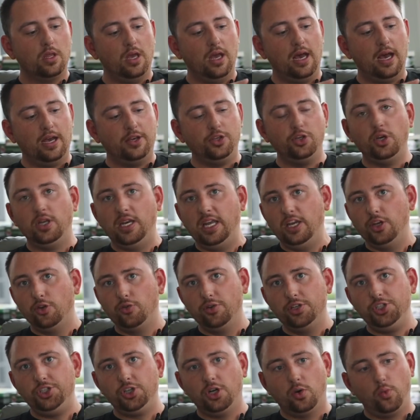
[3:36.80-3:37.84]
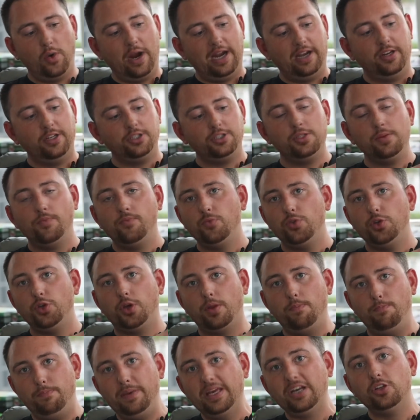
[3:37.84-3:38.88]
you can increase your awareness, you
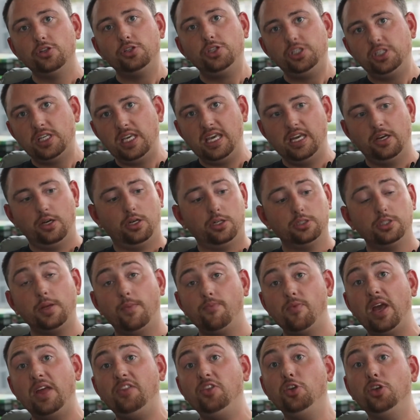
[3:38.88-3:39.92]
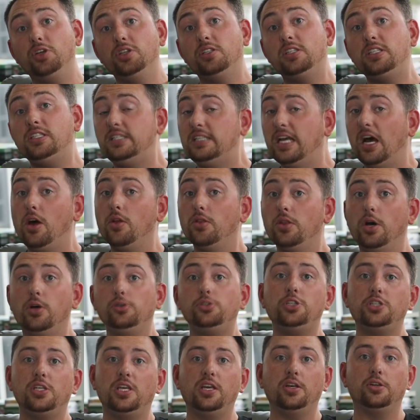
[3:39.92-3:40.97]
can build skills, and then you can sell
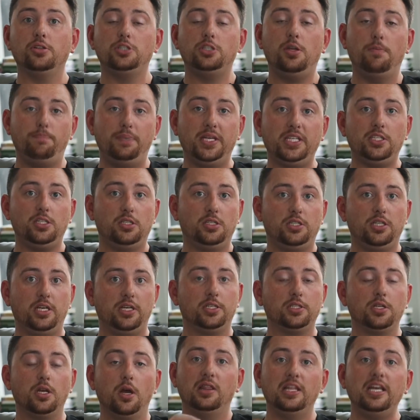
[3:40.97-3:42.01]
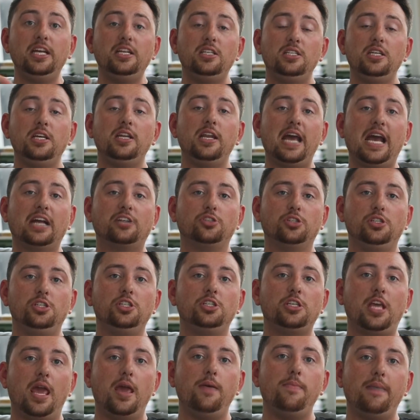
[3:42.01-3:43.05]
those skills to businesses. LinkedIn actually
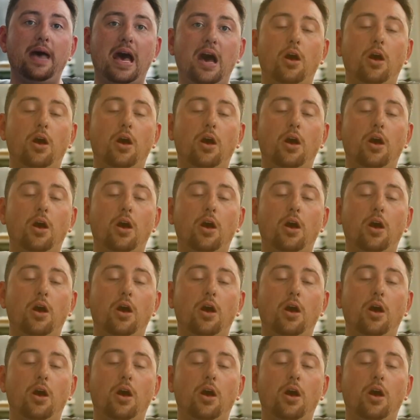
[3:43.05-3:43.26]
just came